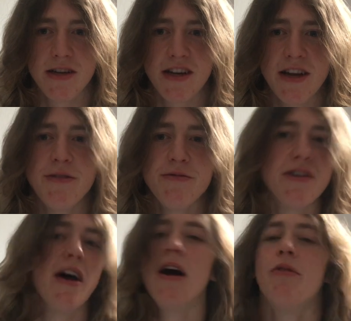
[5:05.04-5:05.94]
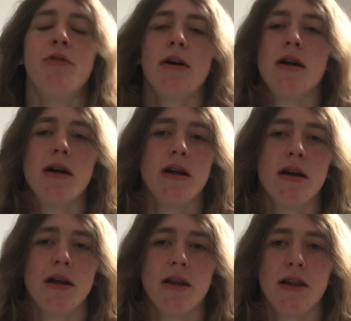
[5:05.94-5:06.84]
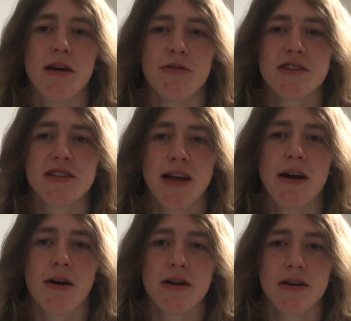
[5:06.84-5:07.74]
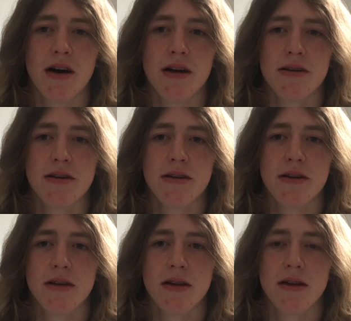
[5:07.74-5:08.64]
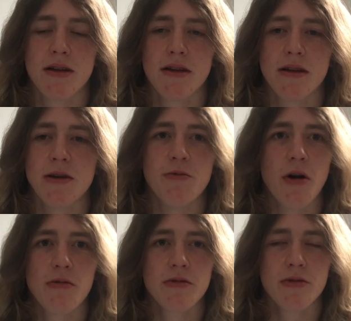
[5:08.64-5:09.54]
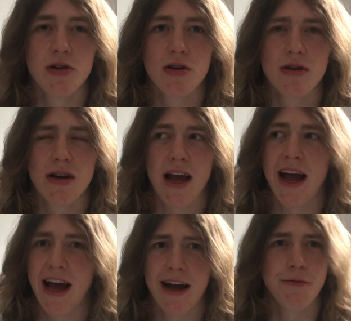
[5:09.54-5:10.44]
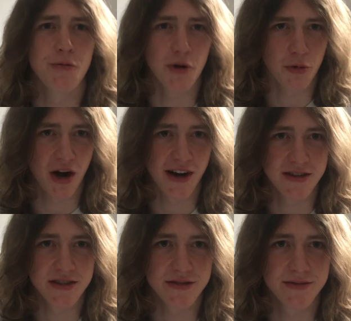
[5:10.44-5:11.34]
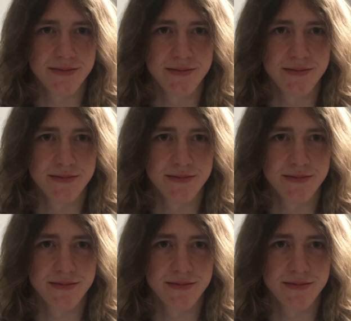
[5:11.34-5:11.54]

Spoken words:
you know that once they are gone, you won't have regrets.